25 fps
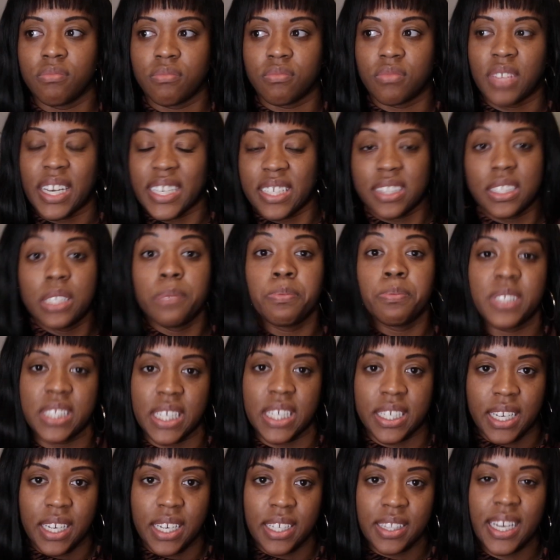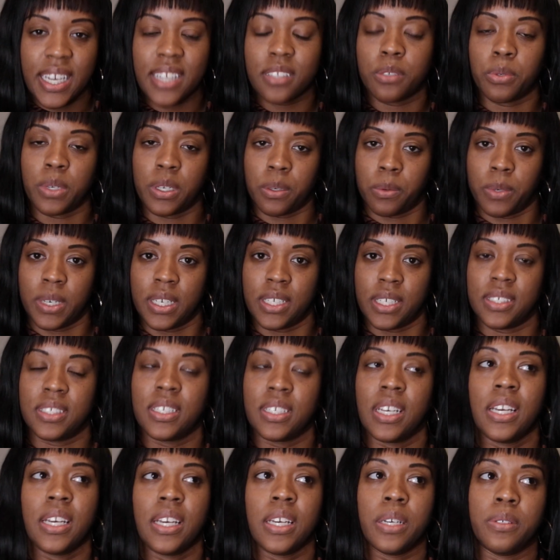lip syncing. That's what it
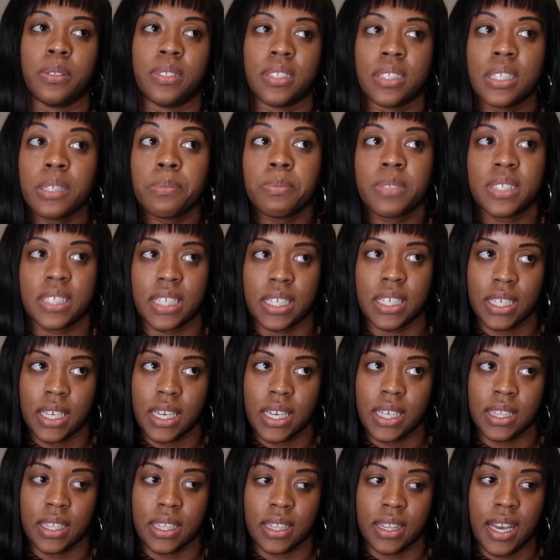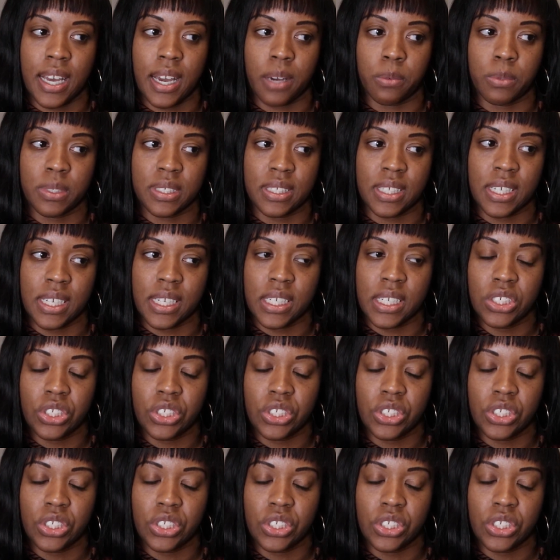was. It was lip syncing that was the